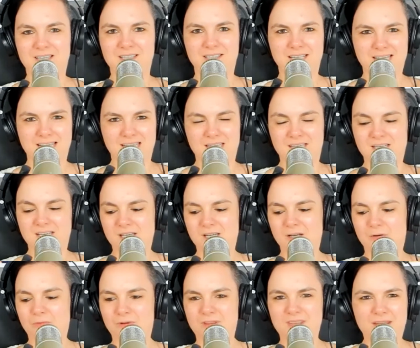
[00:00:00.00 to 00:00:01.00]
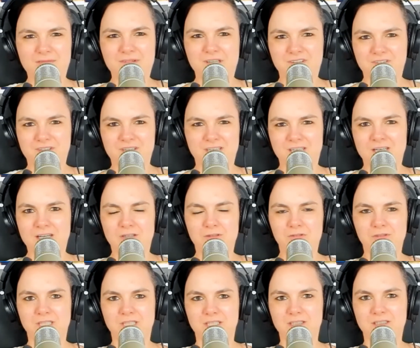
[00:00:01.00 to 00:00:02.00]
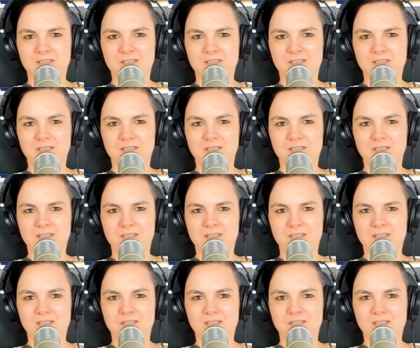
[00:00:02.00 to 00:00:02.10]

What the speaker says: a day with everything included?